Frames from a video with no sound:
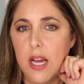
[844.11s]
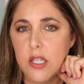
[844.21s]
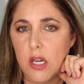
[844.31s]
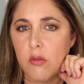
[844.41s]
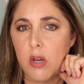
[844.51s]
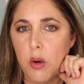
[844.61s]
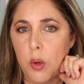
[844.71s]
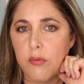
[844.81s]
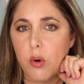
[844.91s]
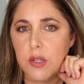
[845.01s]
I don't know.
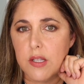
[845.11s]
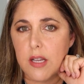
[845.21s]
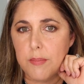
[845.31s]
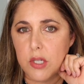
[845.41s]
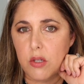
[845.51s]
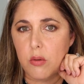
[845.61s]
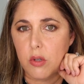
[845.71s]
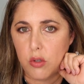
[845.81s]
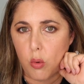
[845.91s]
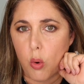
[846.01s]
And of course, it's up to
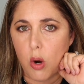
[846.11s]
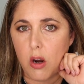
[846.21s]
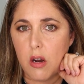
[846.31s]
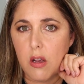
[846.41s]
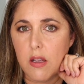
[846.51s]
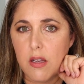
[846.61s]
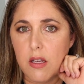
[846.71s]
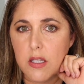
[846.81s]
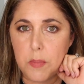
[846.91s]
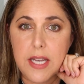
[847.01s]
your
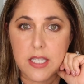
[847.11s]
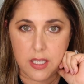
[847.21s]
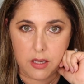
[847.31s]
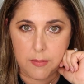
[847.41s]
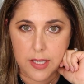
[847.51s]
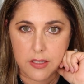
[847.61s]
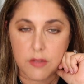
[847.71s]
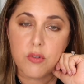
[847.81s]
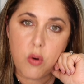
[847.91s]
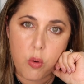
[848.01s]
spending limits,
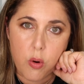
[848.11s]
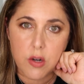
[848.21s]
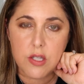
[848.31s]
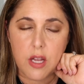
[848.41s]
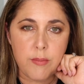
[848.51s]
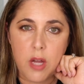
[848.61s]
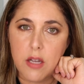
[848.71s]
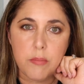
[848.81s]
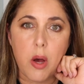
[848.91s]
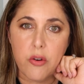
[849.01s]
of course. I'm
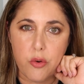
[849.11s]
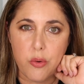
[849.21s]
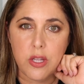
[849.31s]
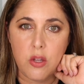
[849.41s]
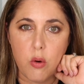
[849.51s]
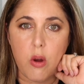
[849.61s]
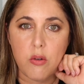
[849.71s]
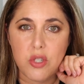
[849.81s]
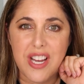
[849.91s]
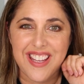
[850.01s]
not monitoring your
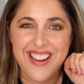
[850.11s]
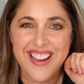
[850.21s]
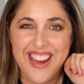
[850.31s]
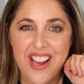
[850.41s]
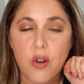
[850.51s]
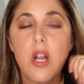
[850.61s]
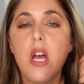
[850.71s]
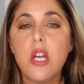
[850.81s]
own checking account.